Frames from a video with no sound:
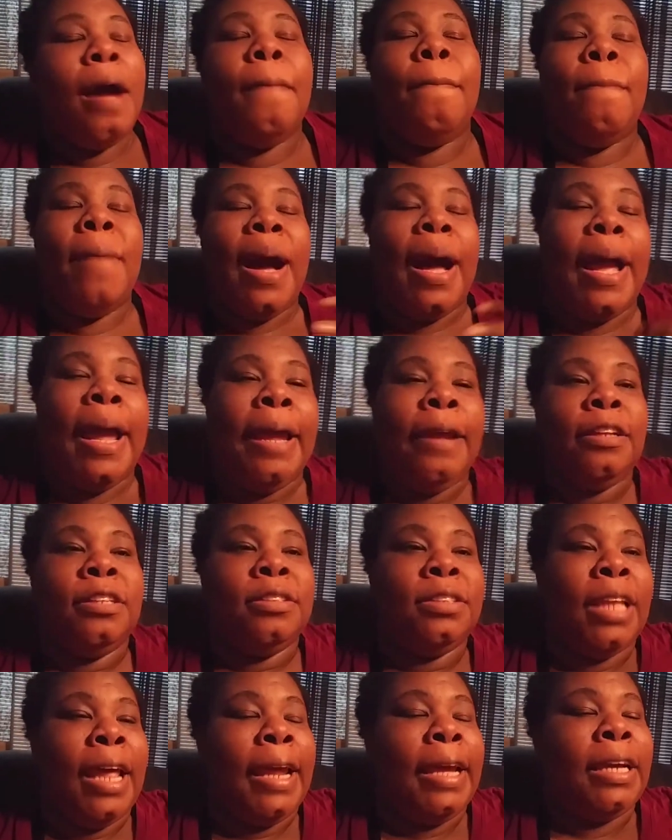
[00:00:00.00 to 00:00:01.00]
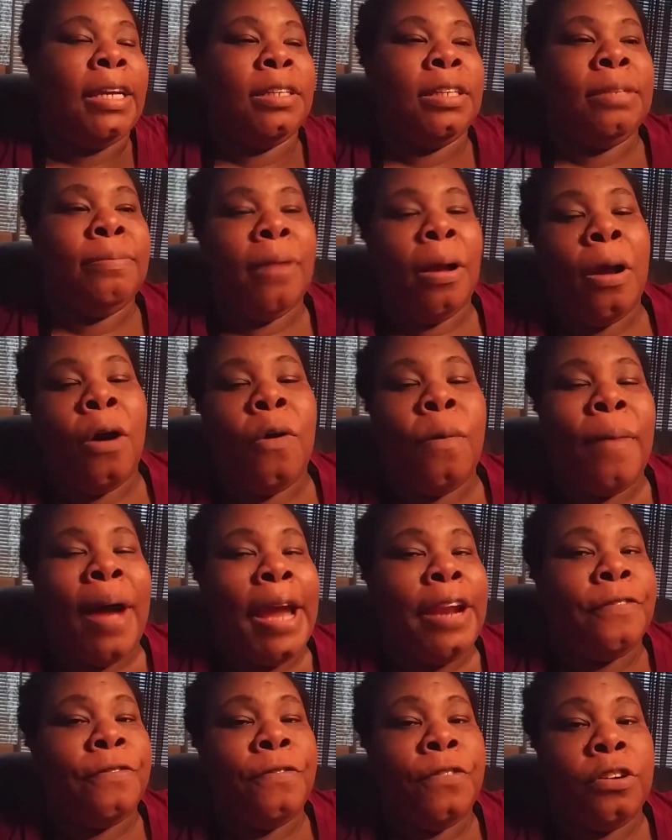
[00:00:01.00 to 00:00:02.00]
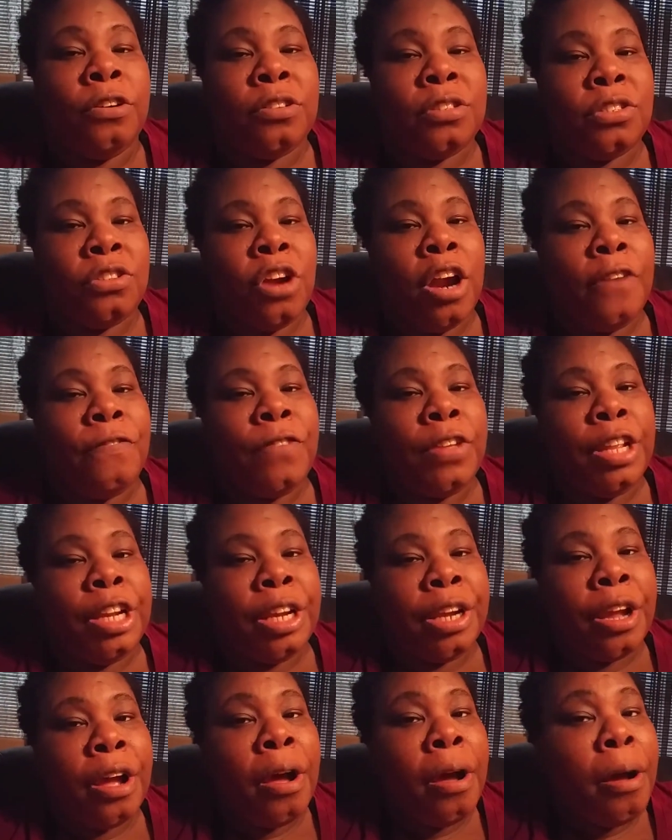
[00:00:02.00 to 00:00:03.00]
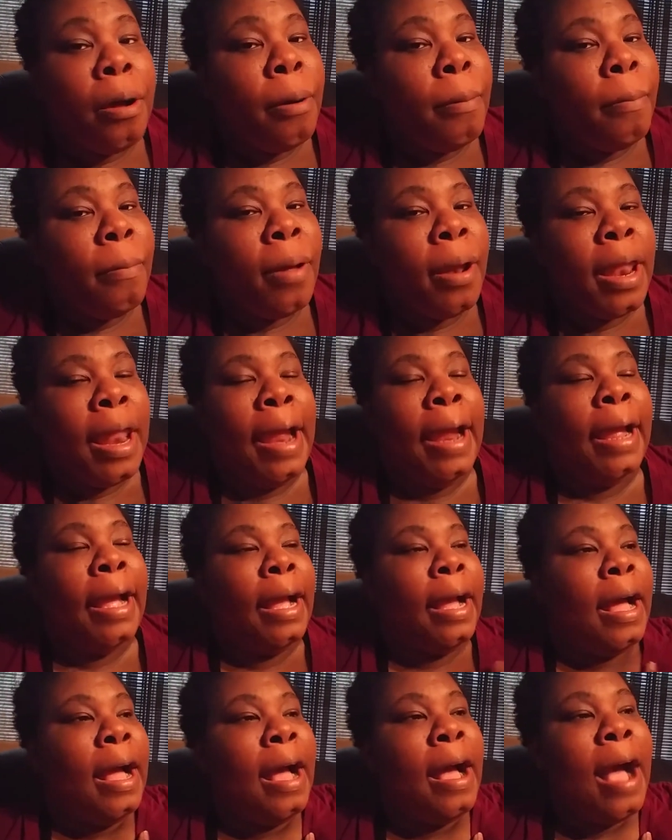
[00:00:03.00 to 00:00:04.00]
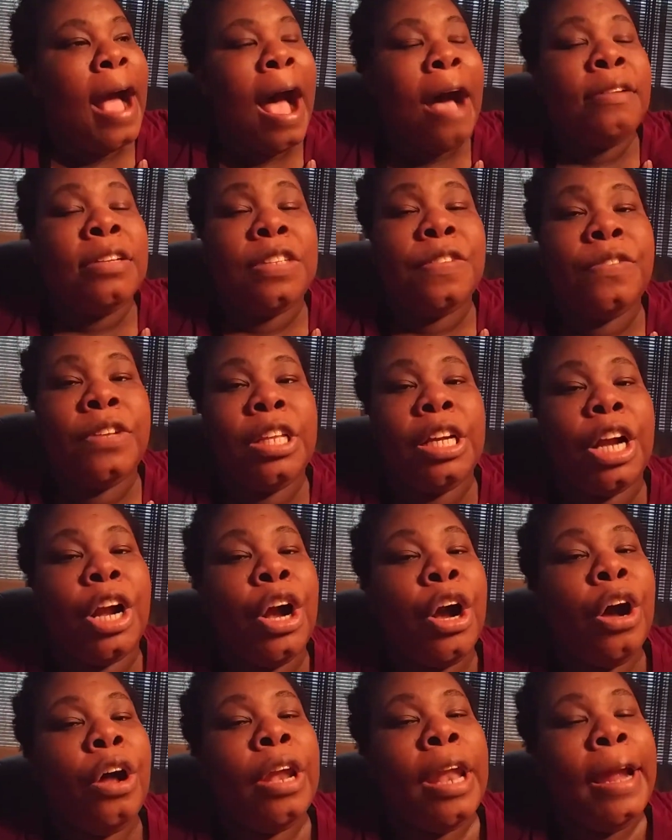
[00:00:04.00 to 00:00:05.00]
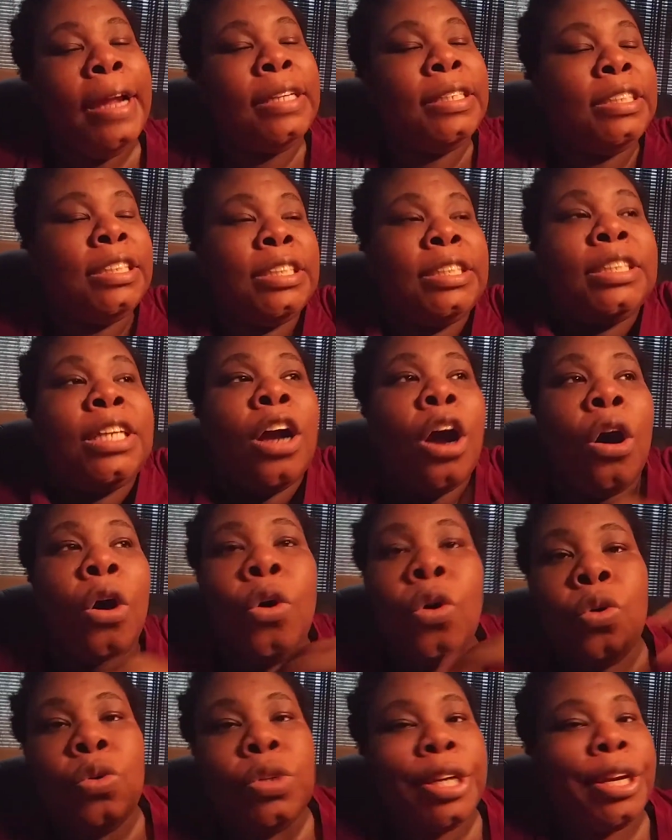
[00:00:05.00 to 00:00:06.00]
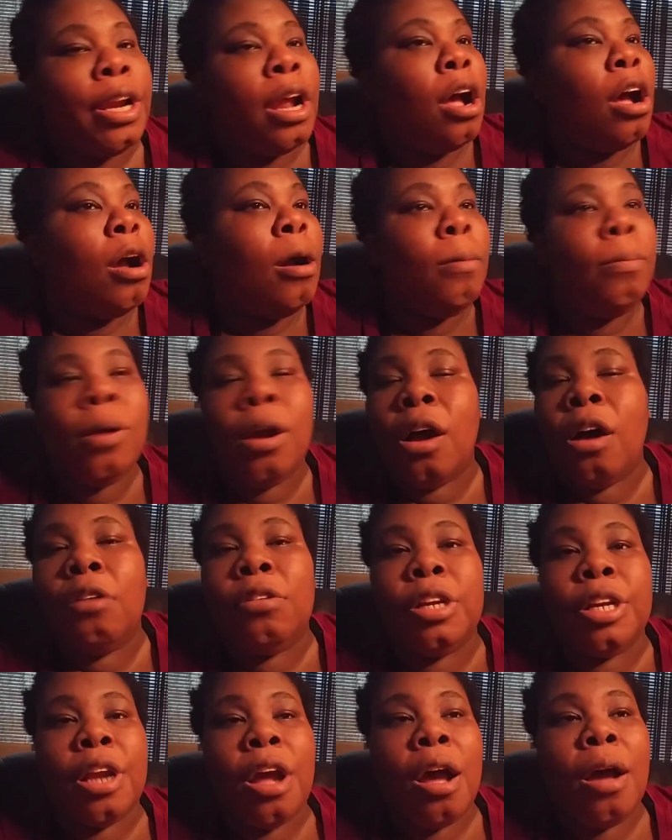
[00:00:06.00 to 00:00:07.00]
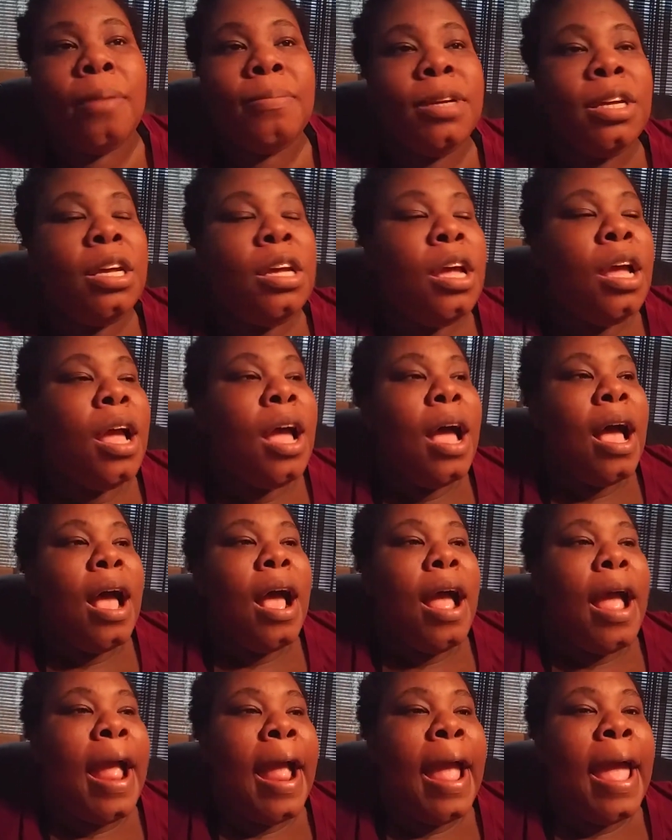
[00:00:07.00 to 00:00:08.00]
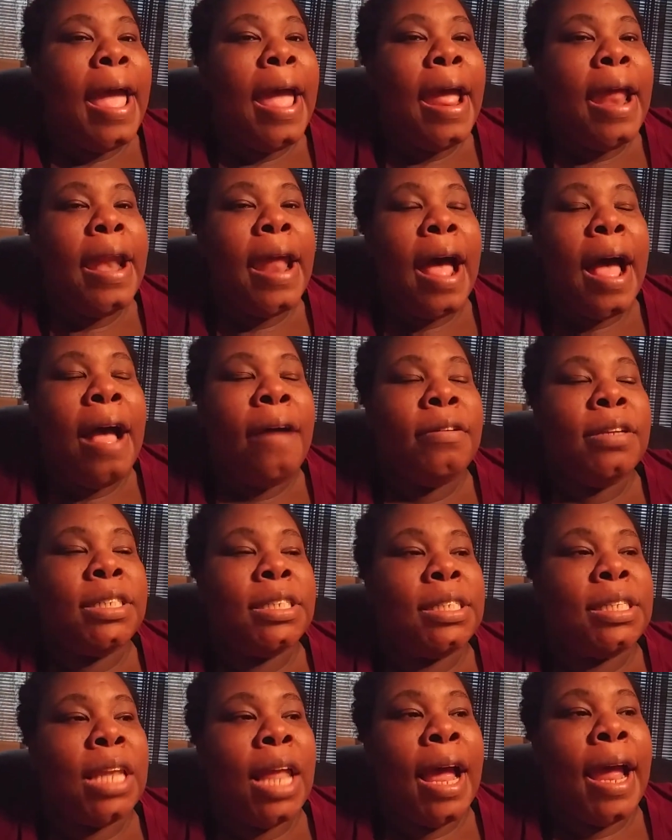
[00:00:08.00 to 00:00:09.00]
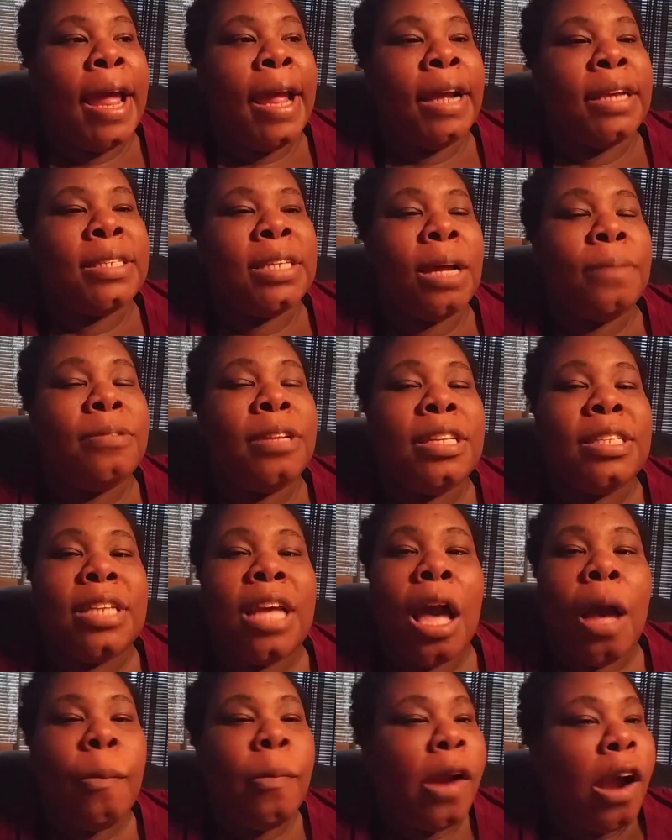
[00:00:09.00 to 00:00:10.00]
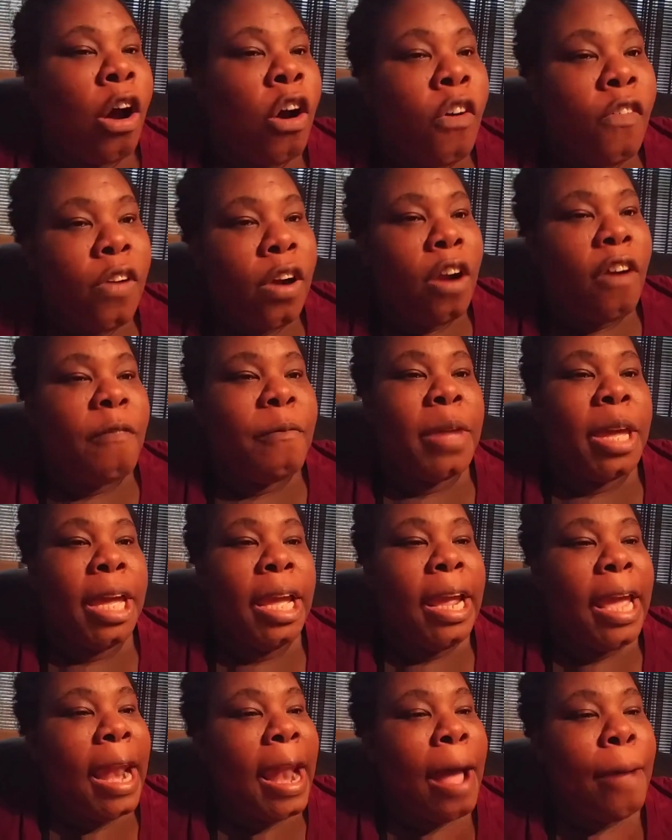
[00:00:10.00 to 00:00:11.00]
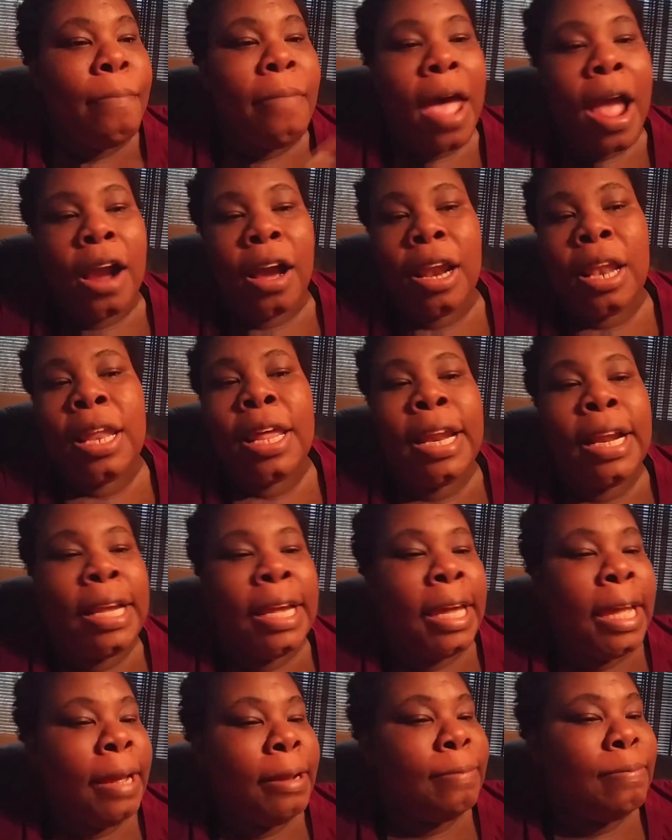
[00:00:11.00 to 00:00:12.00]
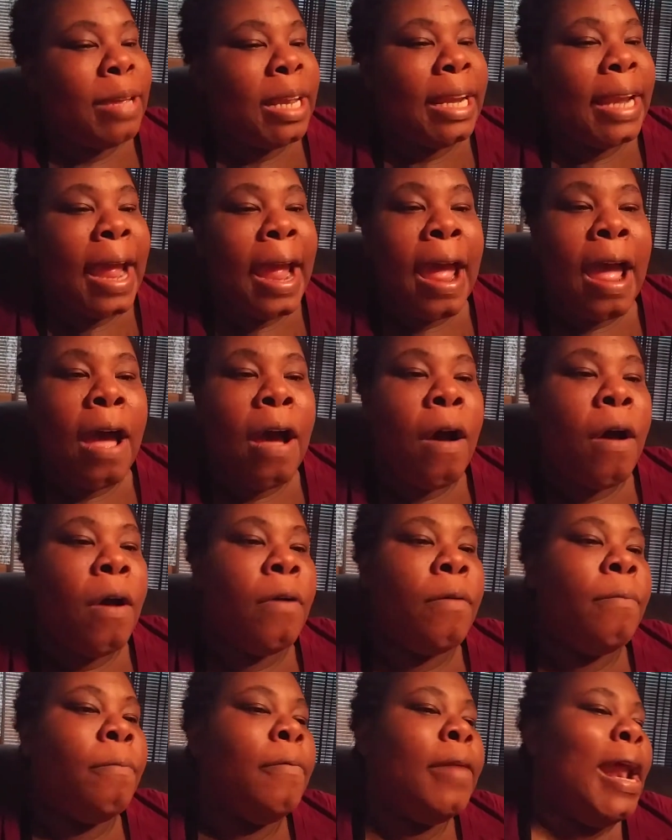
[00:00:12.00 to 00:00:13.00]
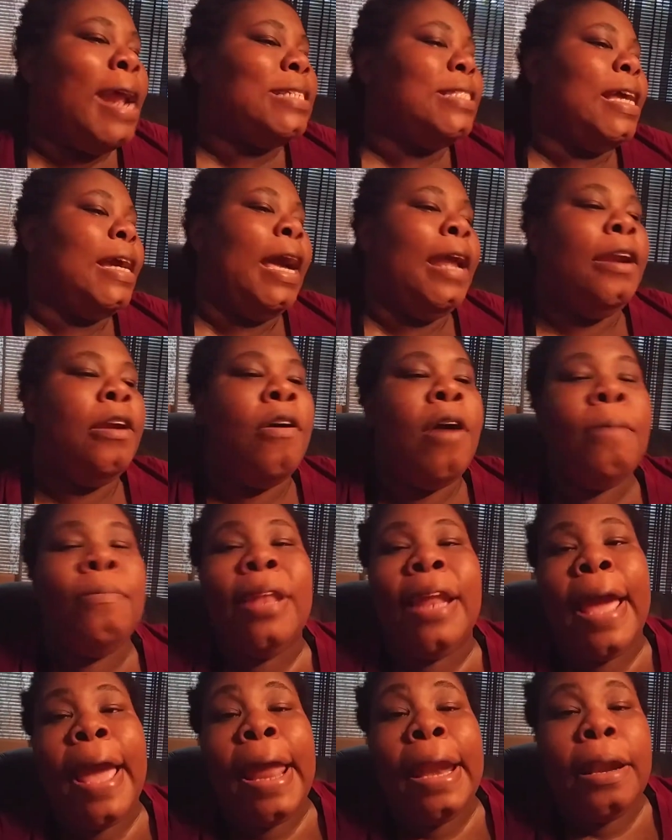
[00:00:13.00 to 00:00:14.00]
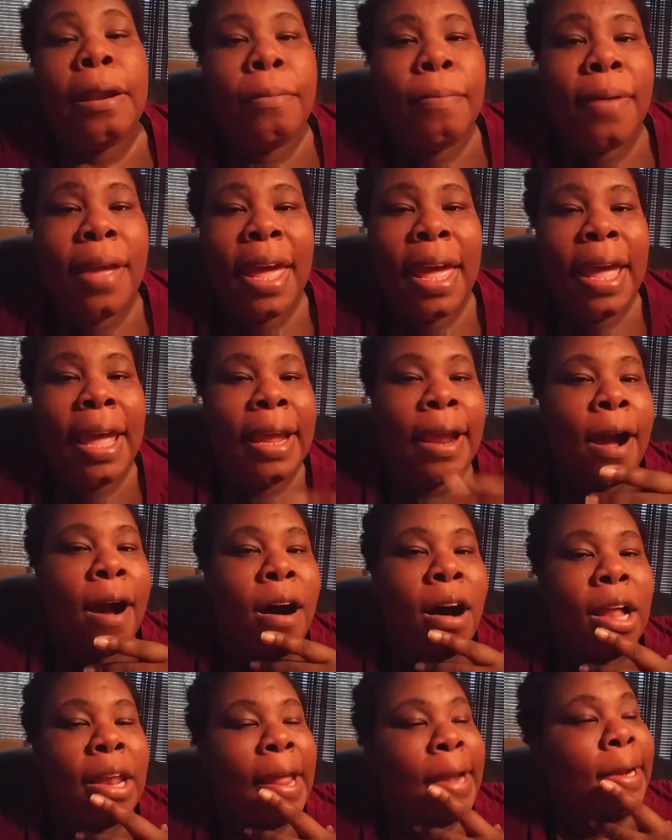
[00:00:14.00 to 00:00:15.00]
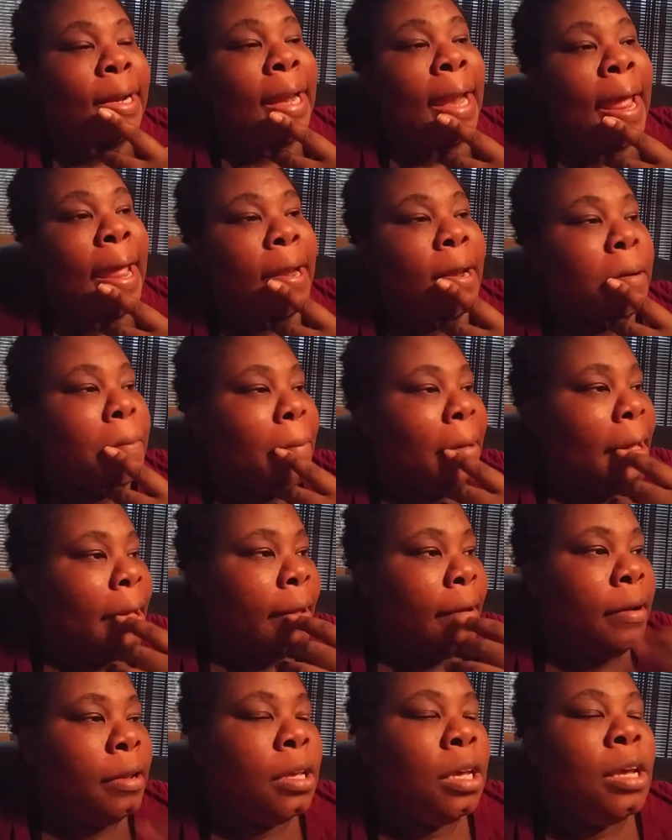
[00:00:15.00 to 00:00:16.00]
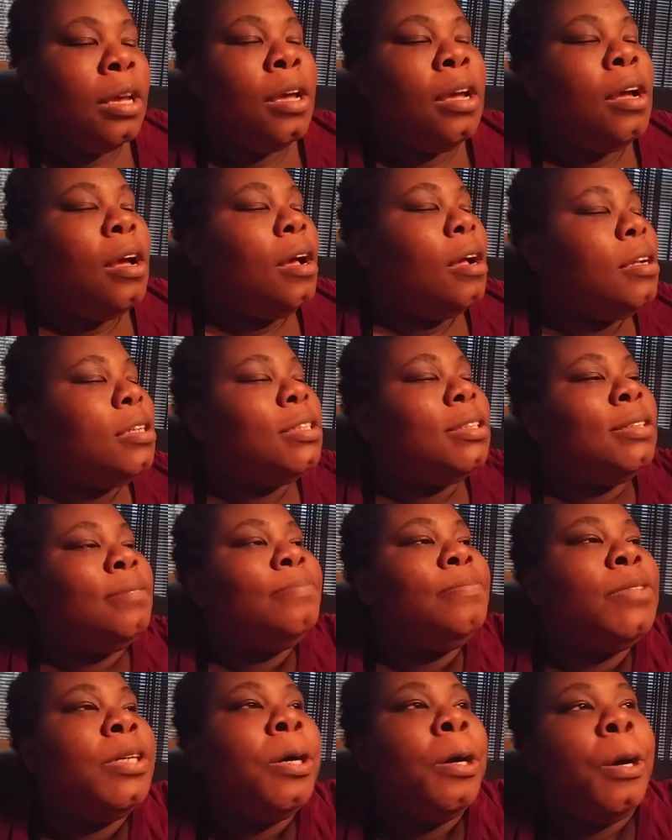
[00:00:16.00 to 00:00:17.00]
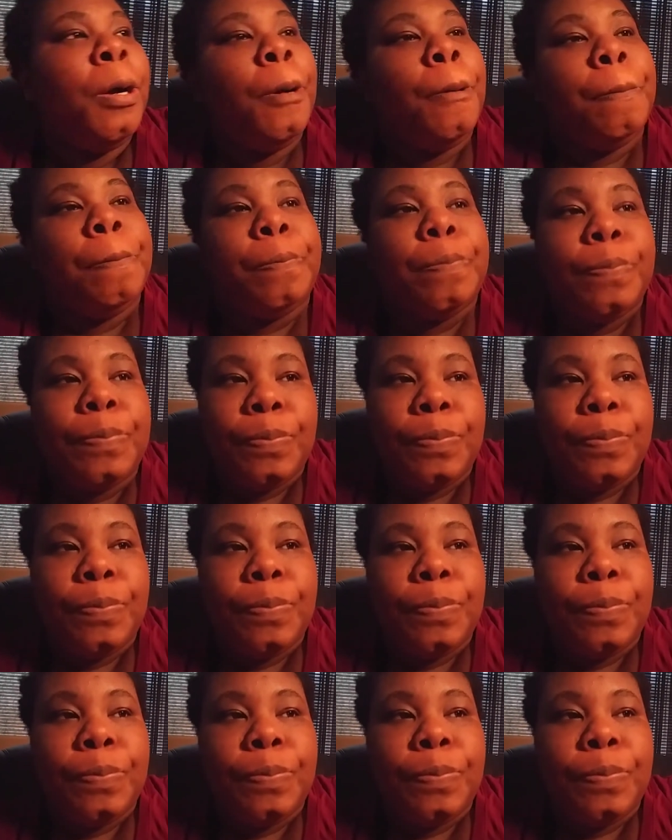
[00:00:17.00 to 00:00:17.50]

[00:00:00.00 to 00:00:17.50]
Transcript: My like my whole body felt started feeling numb. Like I was feeling like just cold and numb, cold and numb. And I was just like, something's coming over on me and I'm not gonna let it get me down. Next thing I know, I'm laying in the bed, y'all. Like laying in the bed. Um,